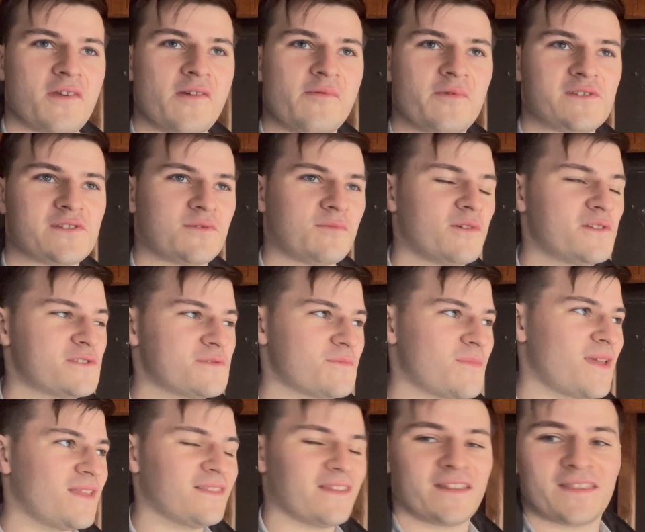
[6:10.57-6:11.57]
was the ones
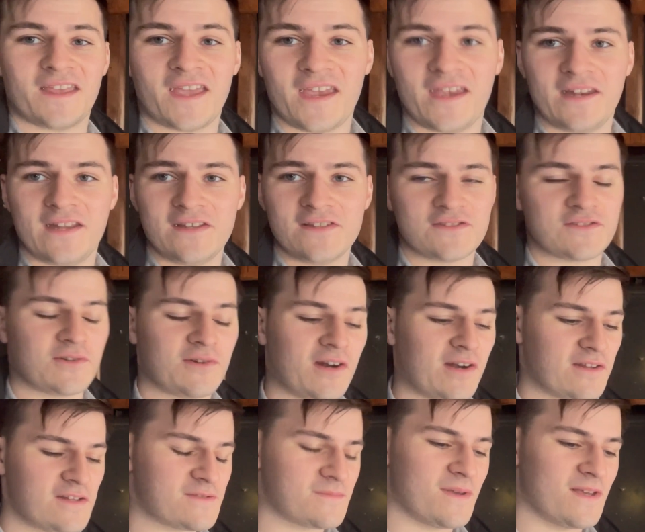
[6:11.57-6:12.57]
made in like the 80s, so none of
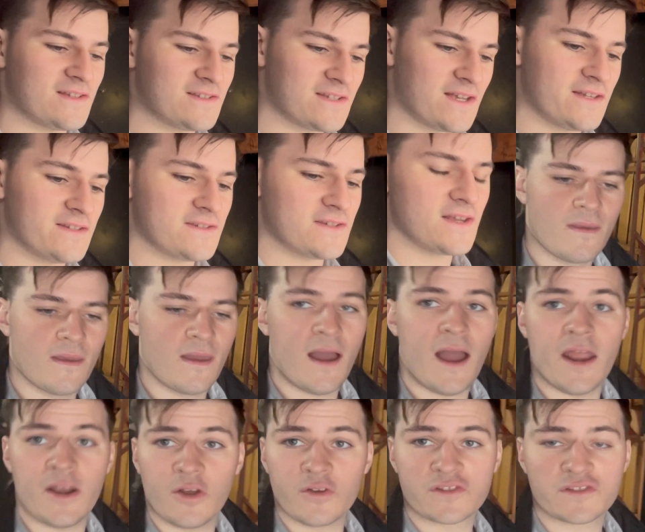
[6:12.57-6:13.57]
this makes sense.
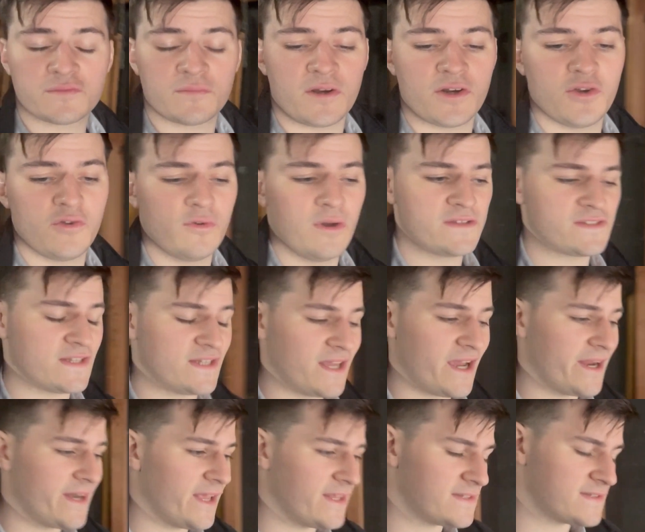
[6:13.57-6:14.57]
I know someone who has a
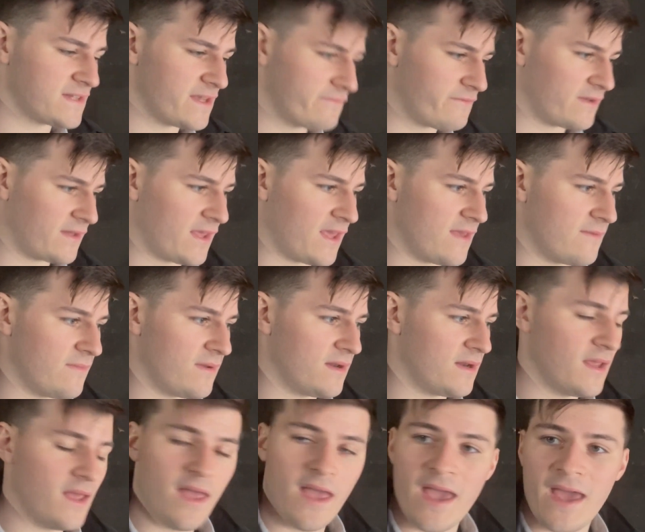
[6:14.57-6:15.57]
987
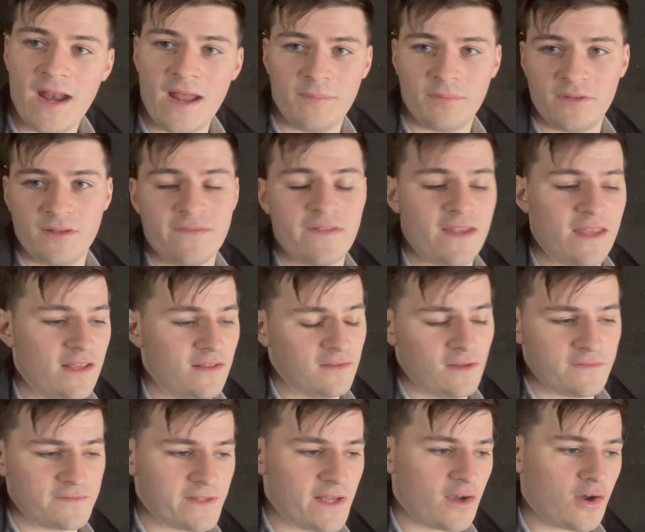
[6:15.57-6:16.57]
Cayman, and I believe that he
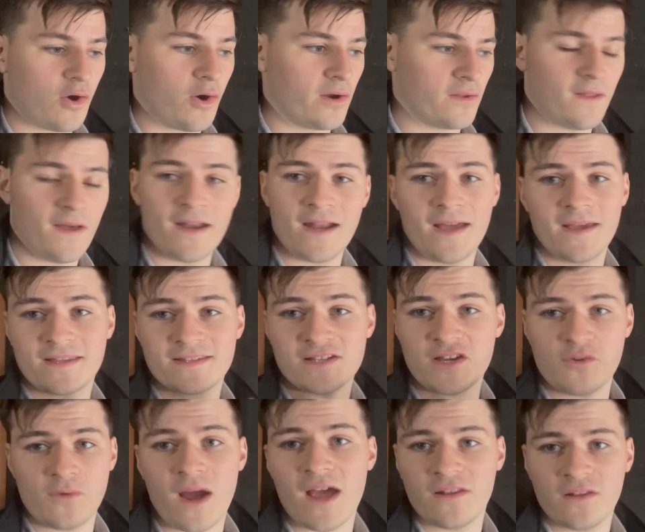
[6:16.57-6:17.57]
loves that car a lot. I can tell
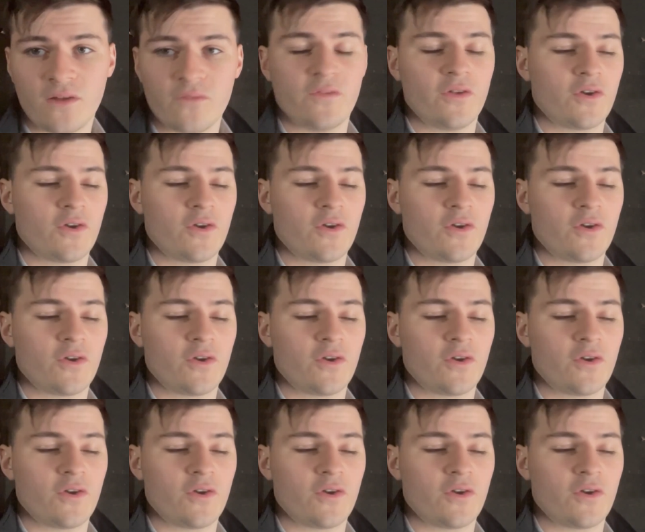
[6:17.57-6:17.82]
you, I love the